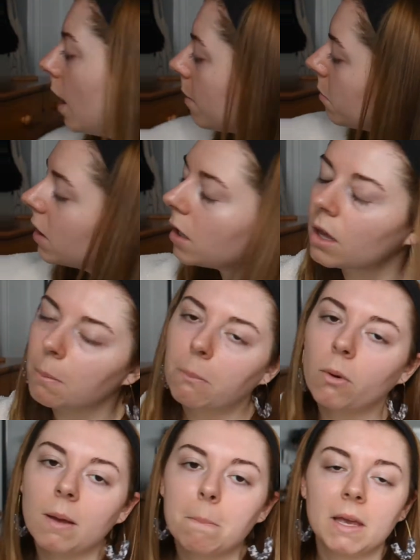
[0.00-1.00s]
I'm gonna
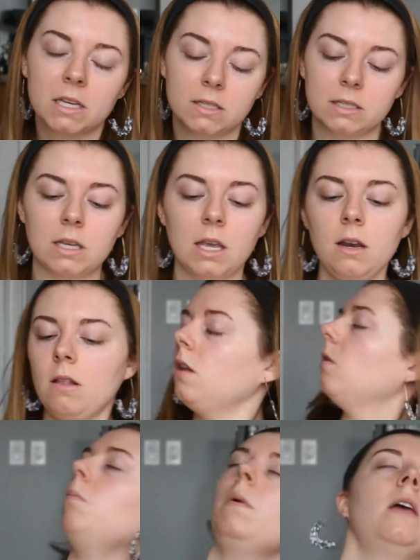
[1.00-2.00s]
prep my skin a
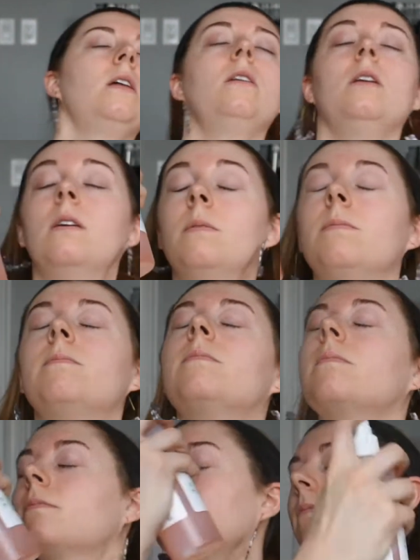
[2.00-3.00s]
little bit.
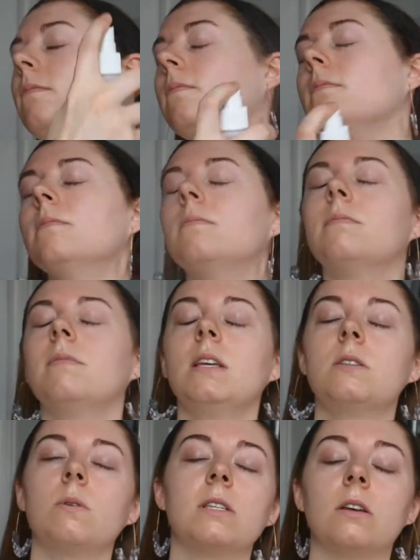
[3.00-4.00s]

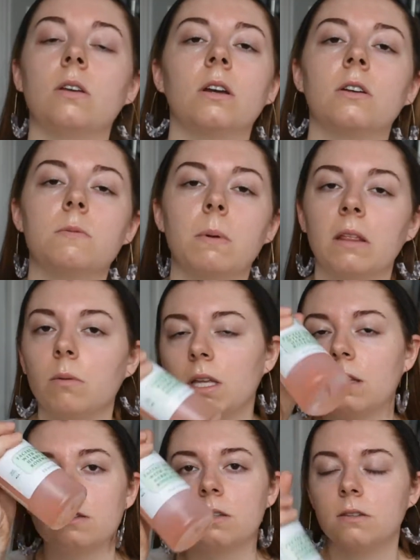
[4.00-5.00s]
This wasn't clearance, by the way.
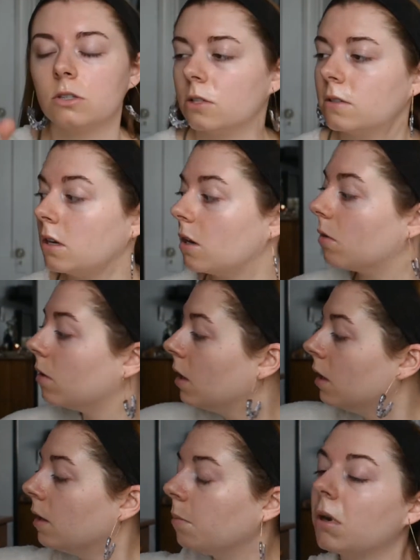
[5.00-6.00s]
This is just, you know,
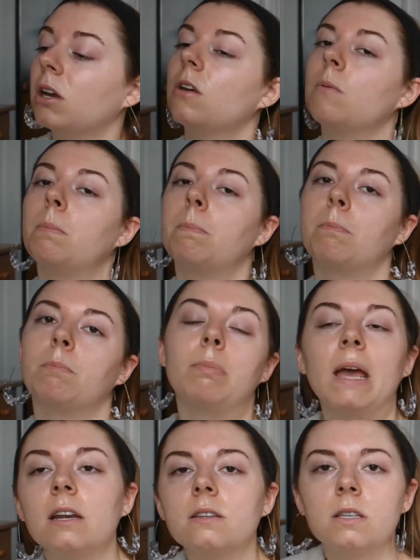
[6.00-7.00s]
Mario
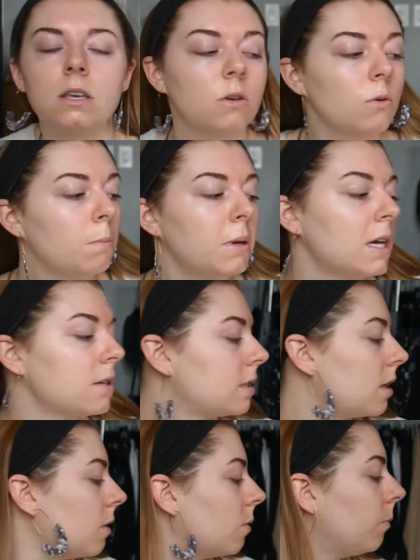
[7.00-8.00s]

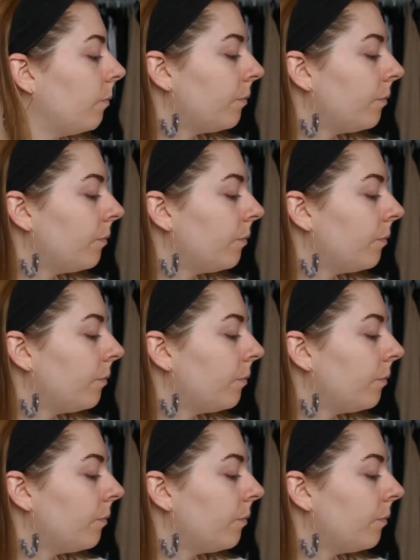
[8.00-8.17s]
Badescu.